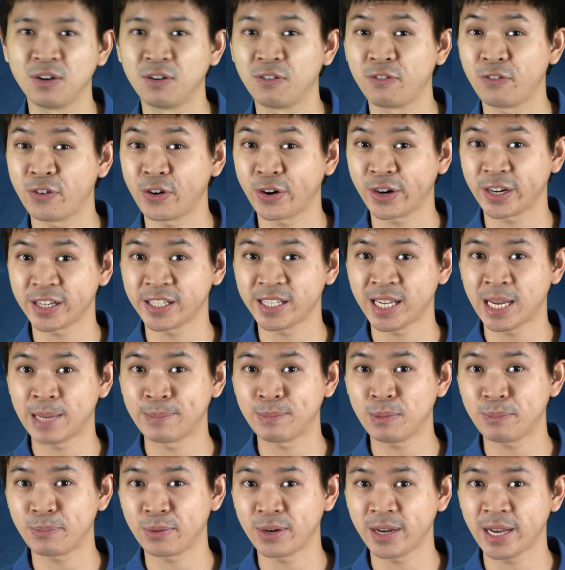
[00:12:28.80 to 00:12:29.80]
For
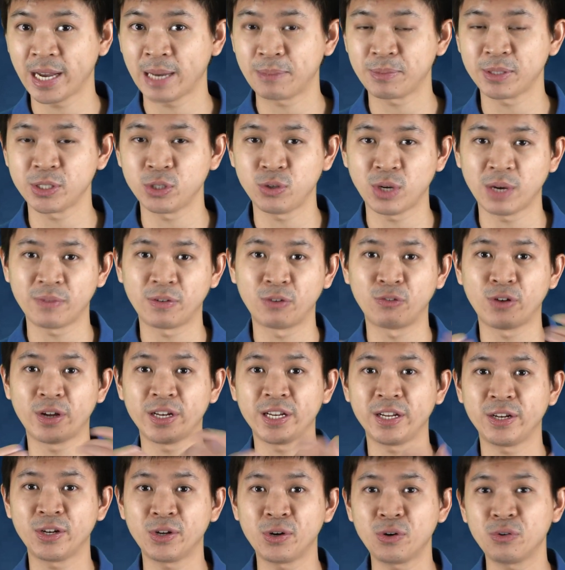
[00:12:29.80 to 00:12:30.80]
example, perhaps you have a
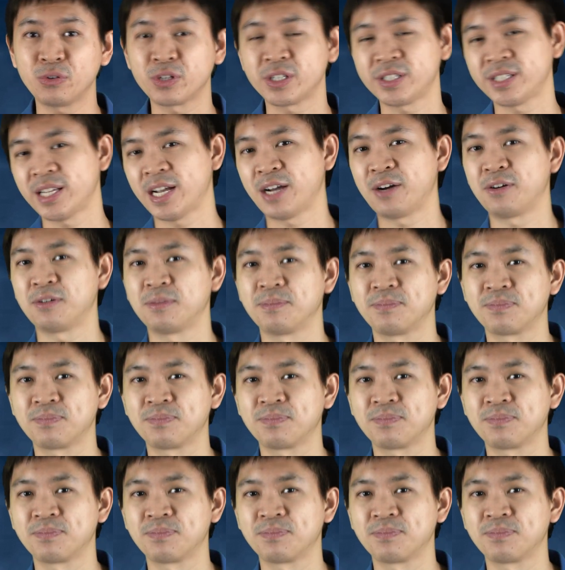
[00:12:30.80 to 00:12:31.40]
running nose now.